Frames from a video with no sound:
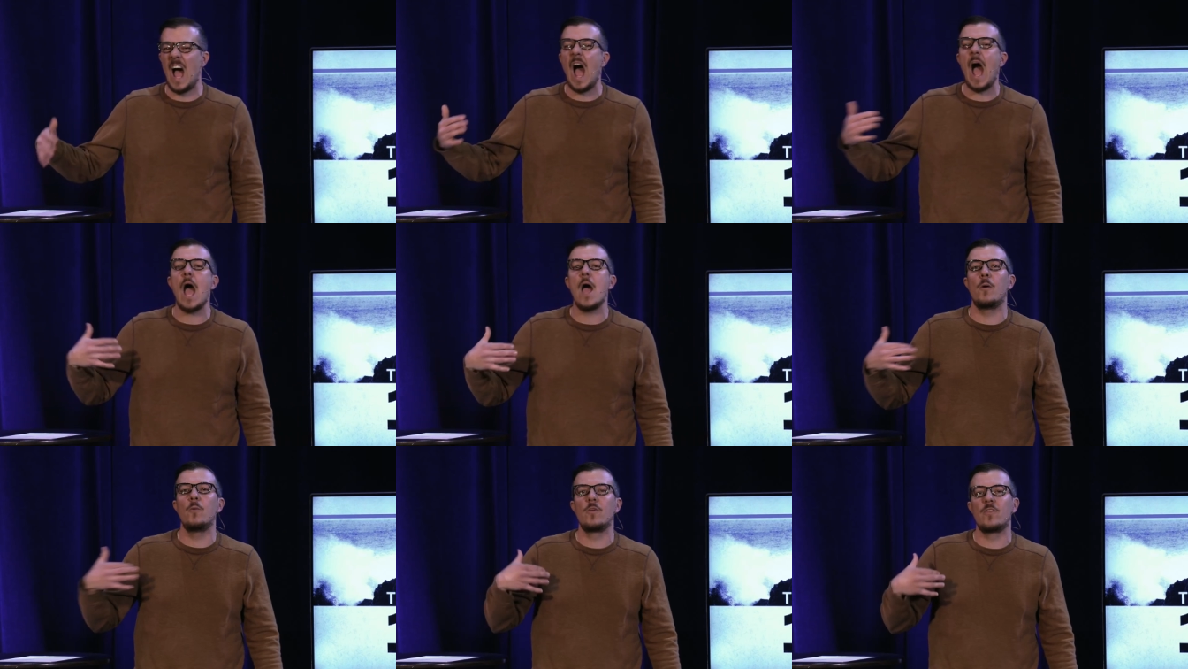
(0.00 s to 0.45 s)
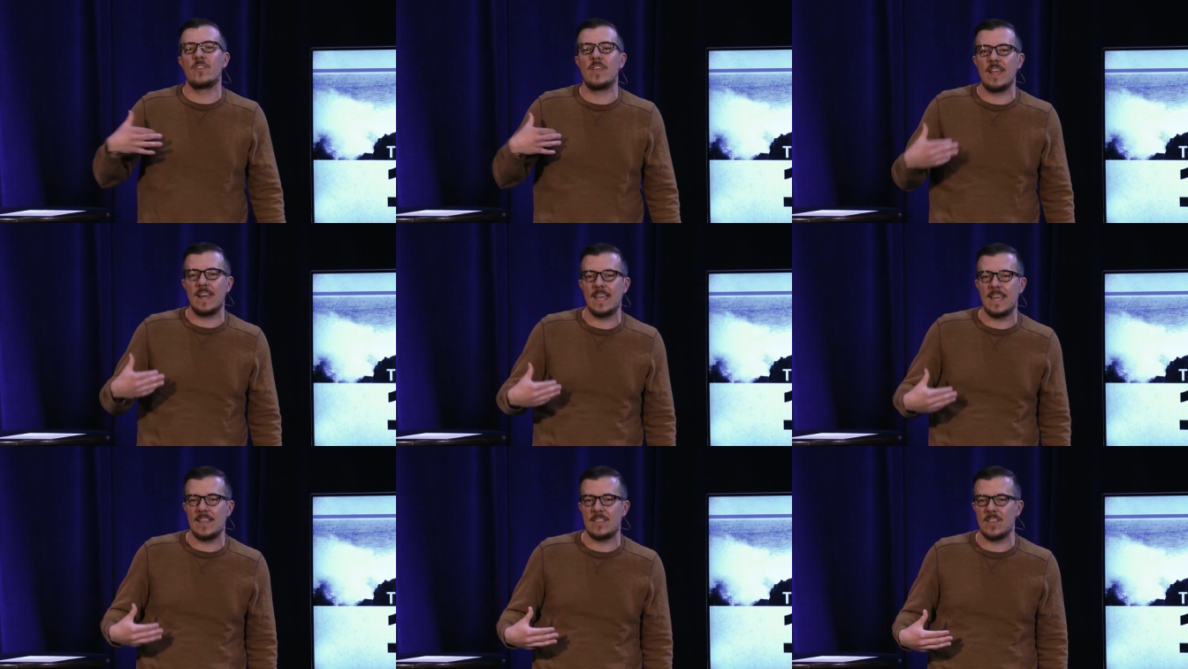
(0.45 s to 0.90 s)
I was
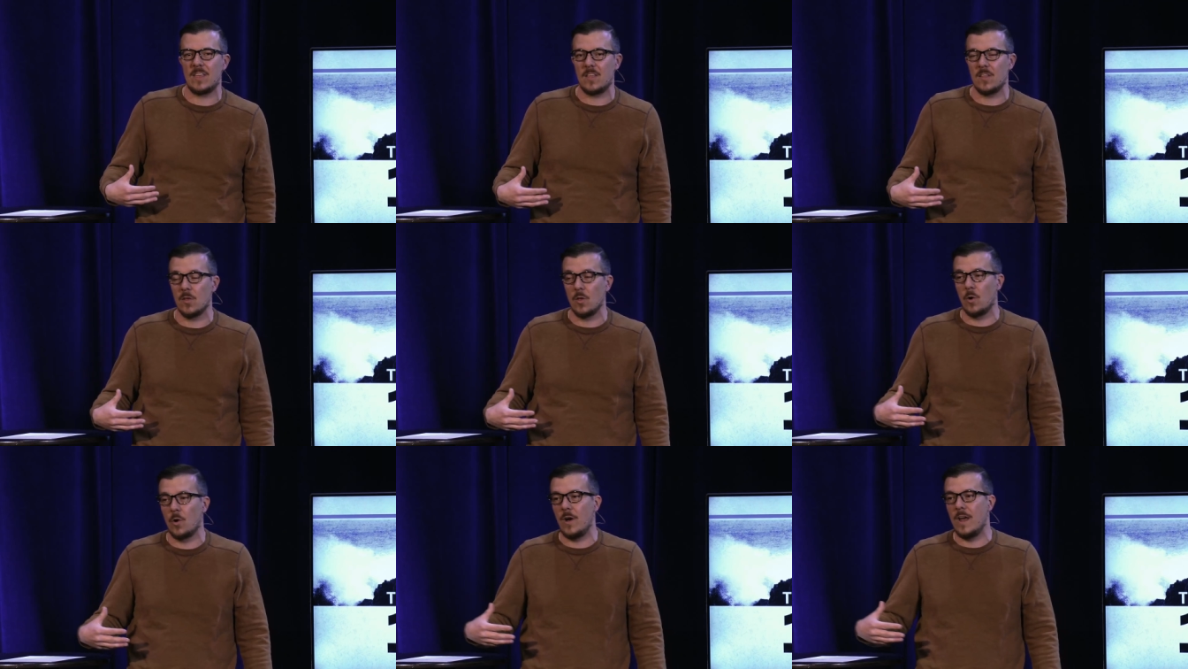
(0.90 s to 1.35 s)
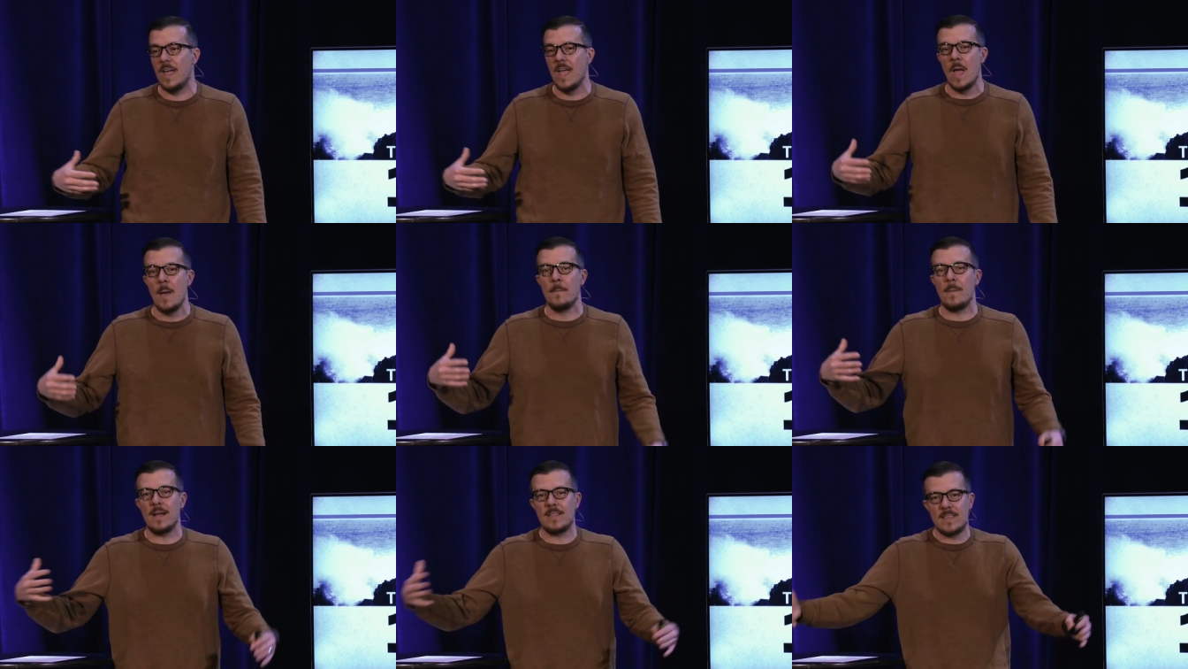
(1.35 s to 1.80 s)
going to get the glory.
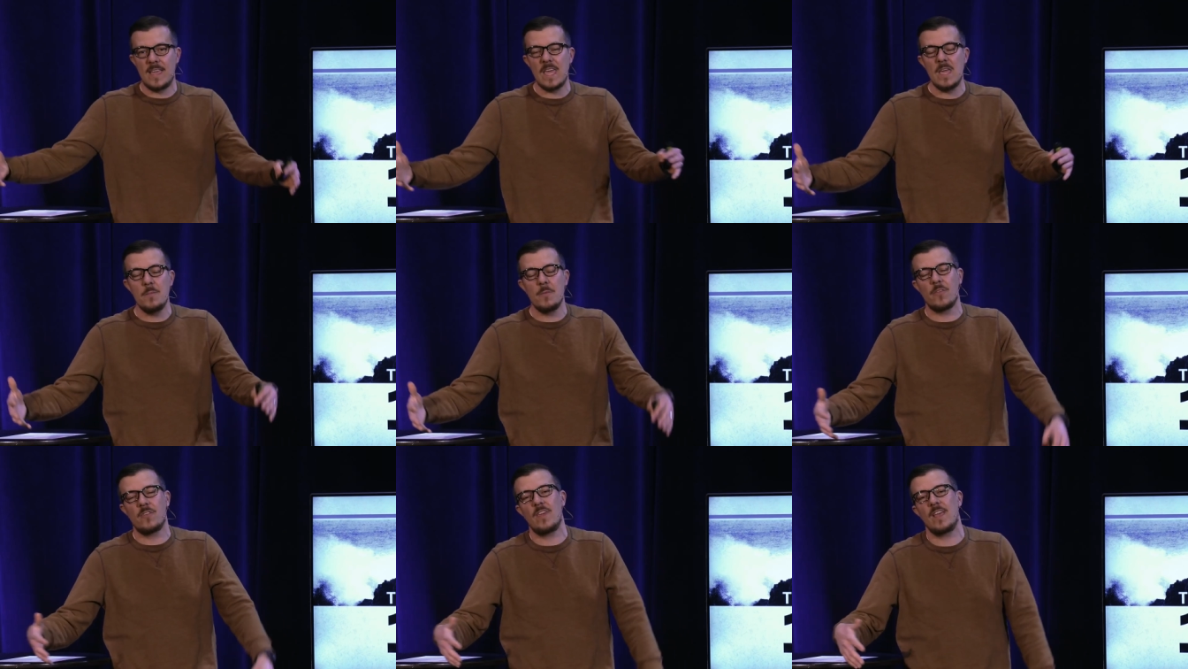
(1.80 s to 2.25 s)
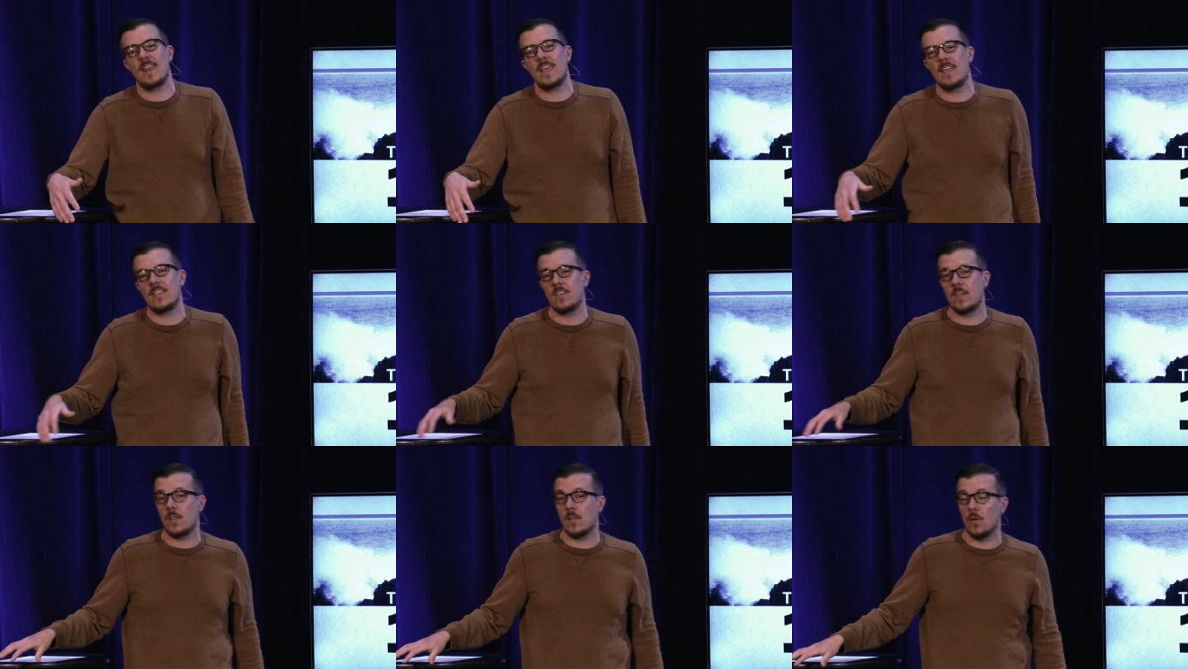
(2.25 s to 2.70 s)
My team was going to
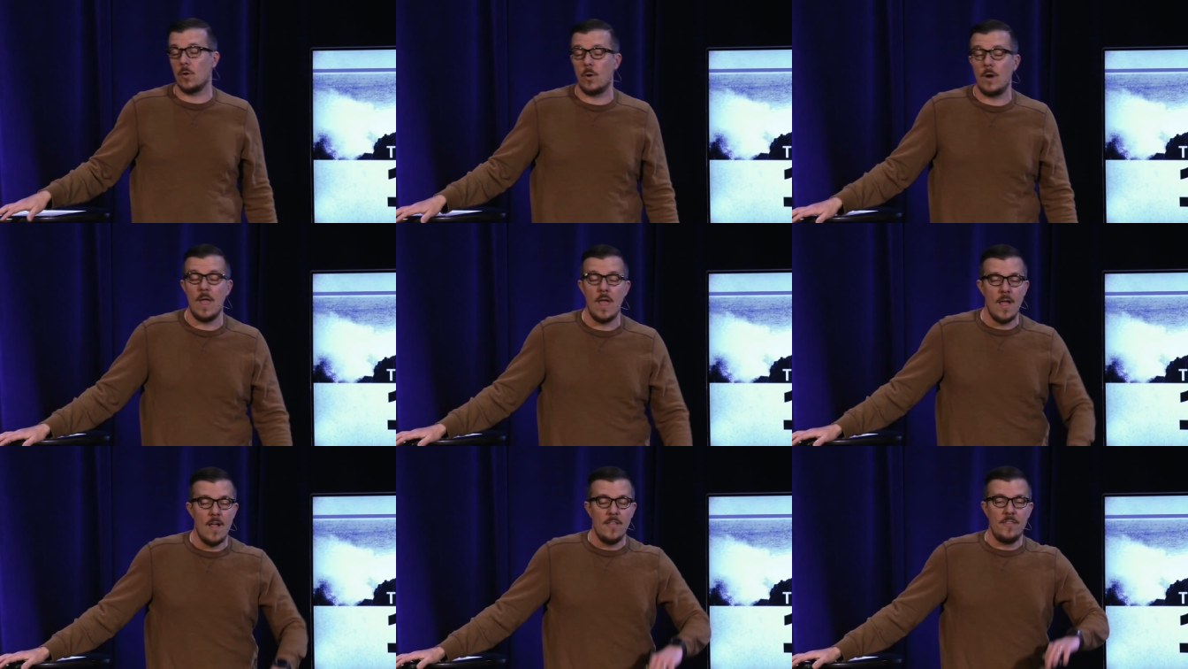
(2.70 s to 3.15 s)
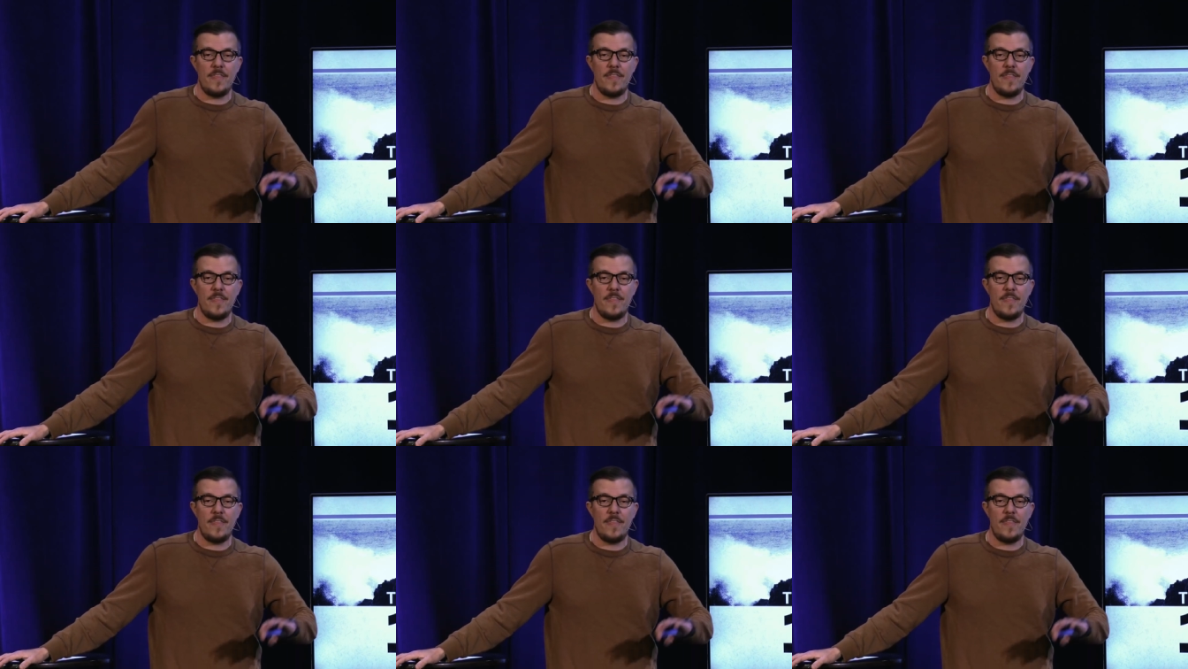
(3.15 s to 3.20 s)
get the glory.